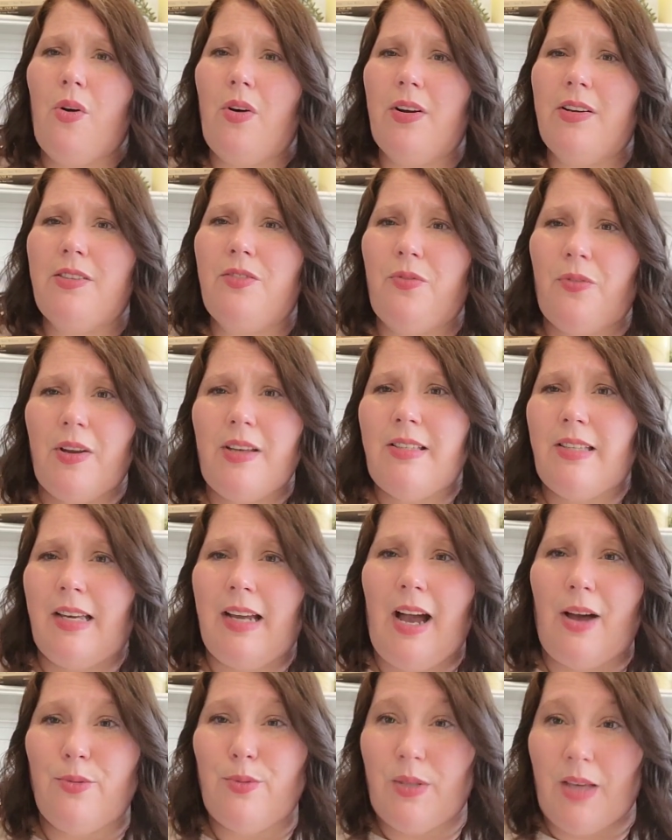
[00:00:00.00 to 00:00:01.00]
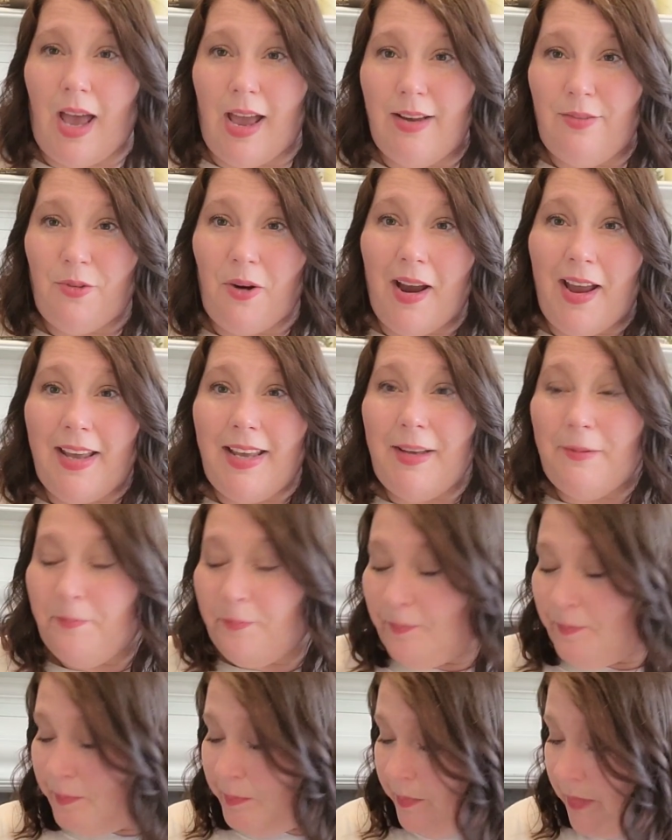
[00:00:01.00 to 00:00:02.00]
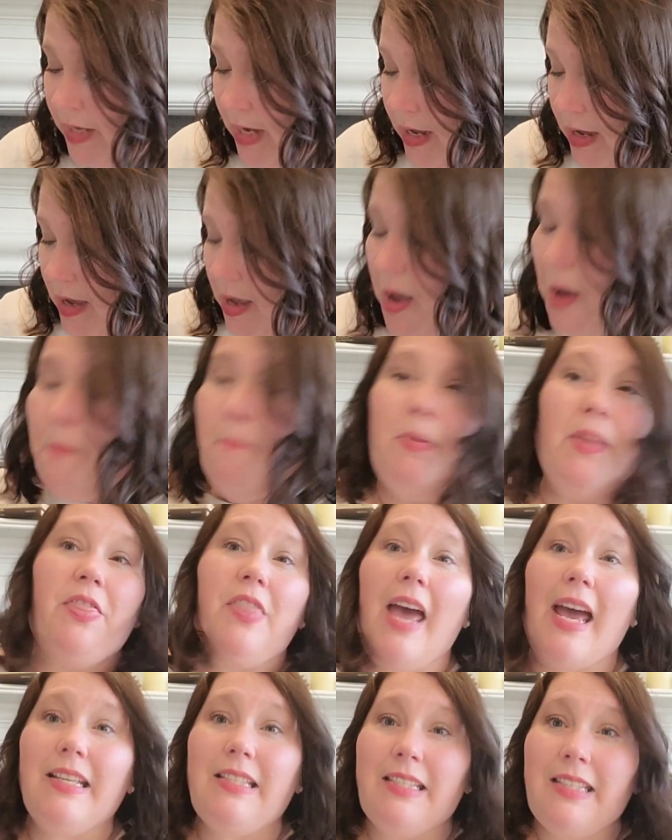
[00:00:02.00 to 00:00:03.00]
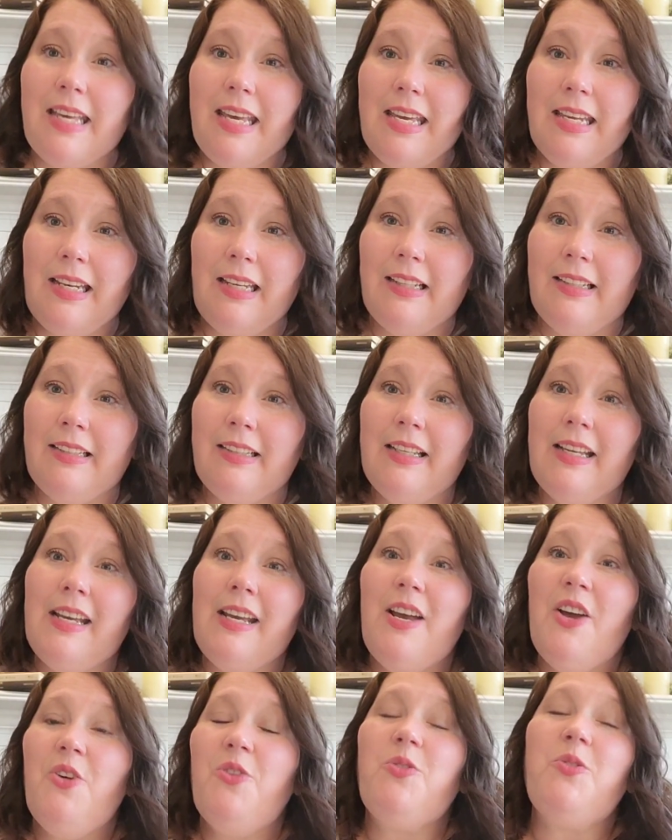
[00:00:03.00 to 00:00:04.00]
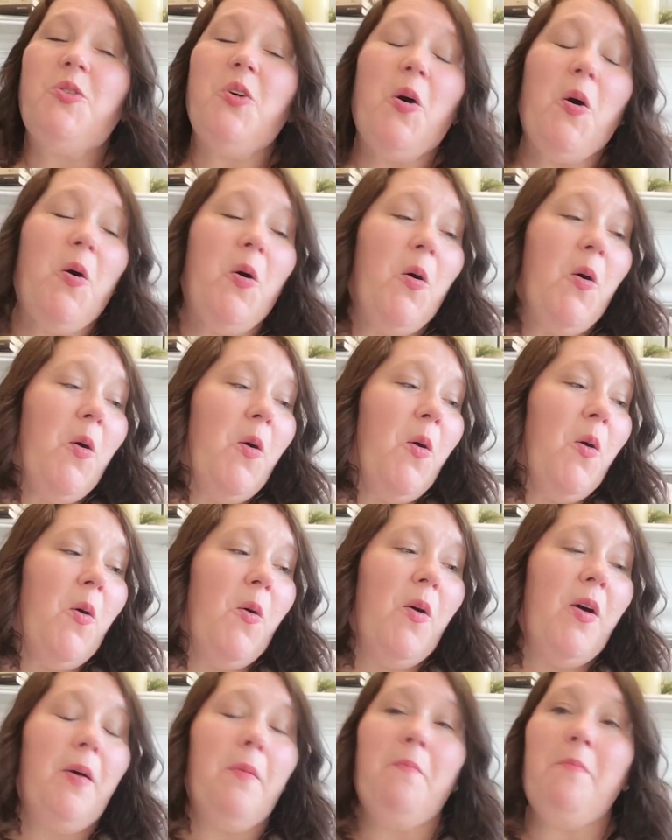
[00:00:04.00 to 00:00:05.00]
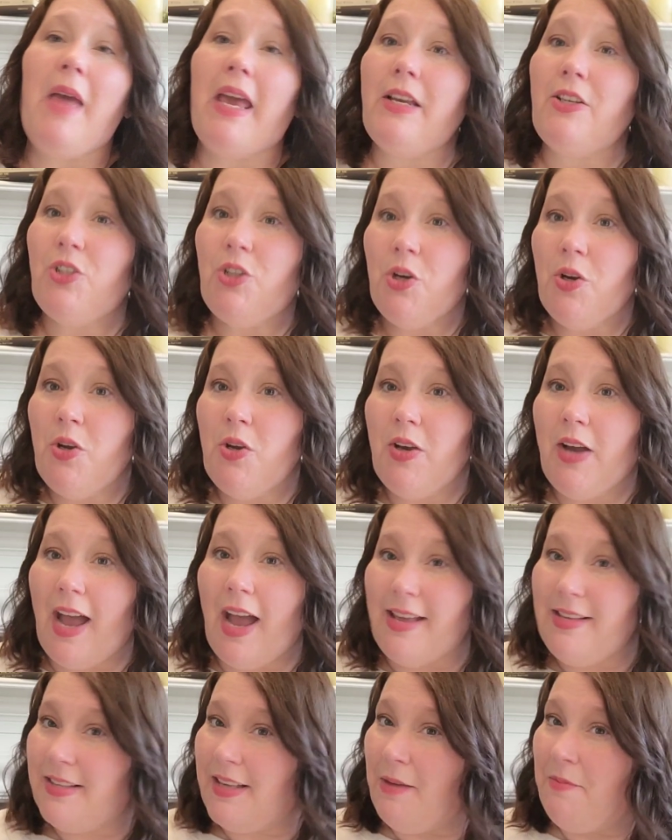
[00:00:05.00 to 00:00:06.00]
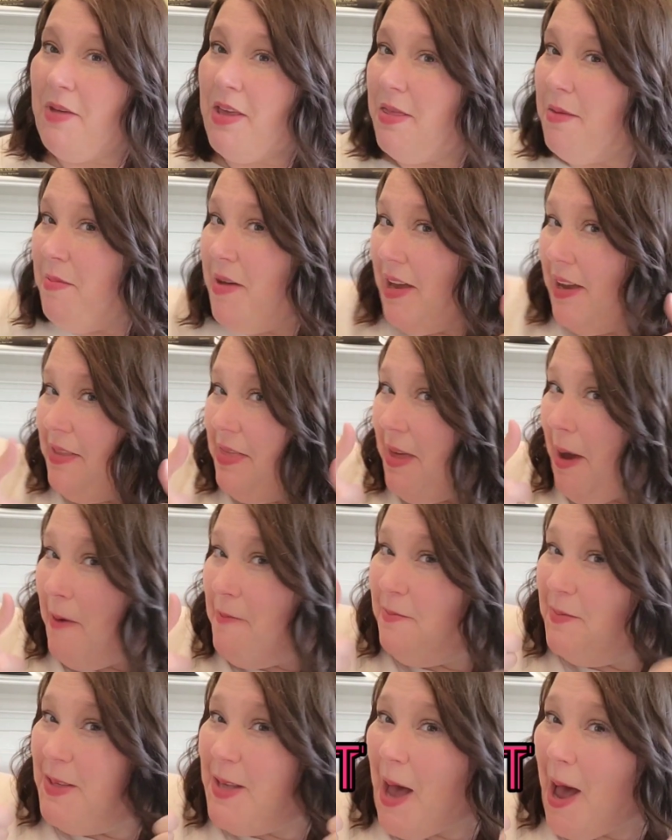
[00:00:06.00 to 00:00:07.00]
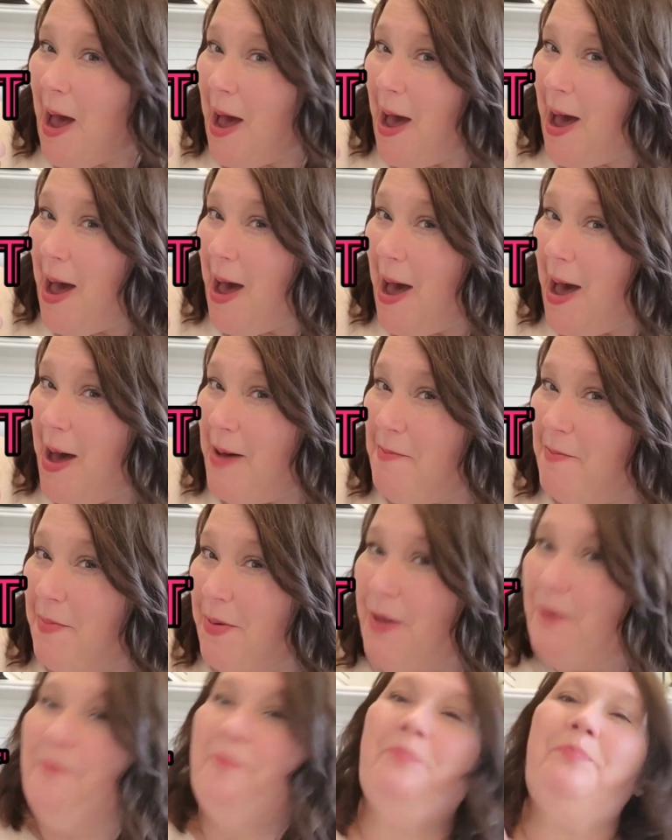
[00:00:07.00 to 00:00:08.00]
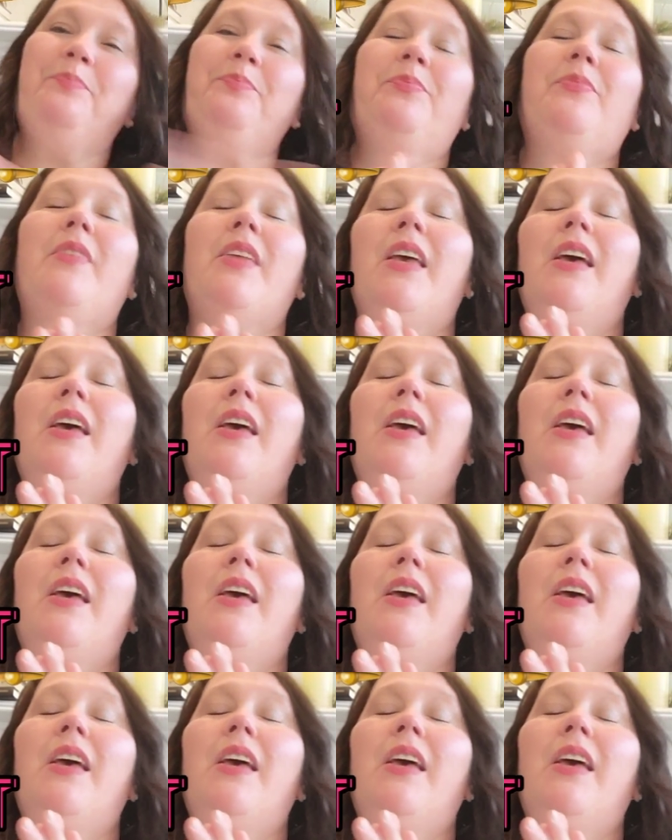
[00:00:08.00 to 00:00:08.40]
or it's freezing outside, right? But that's it. So make sure you guys give me the big thumbs up.